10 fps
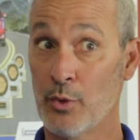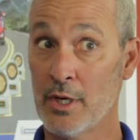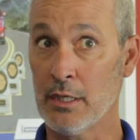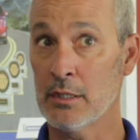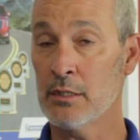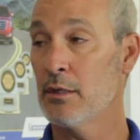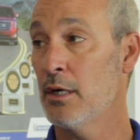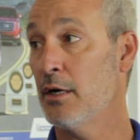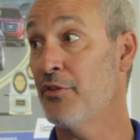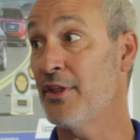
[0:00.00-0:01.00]
written
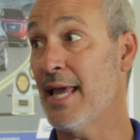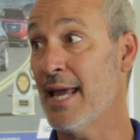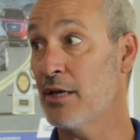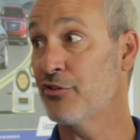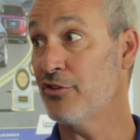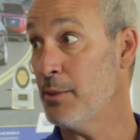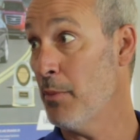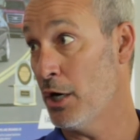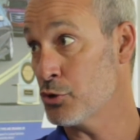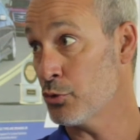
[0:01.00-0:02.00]
the ASE
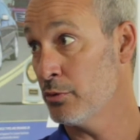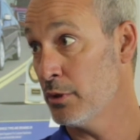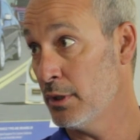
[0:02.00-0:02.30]
module,